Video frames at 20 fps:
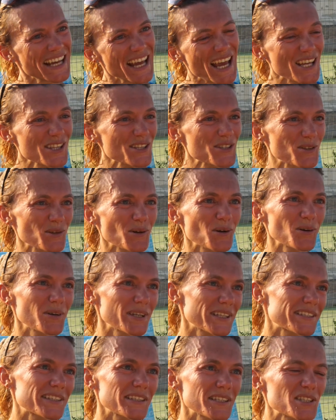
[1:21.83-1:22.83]
and so
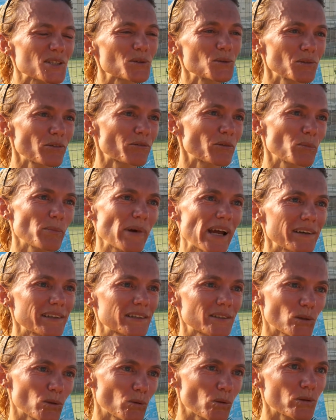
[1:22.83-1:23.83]
it's good for
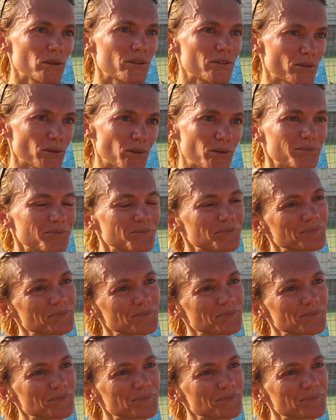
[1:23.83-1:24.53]
marathon also.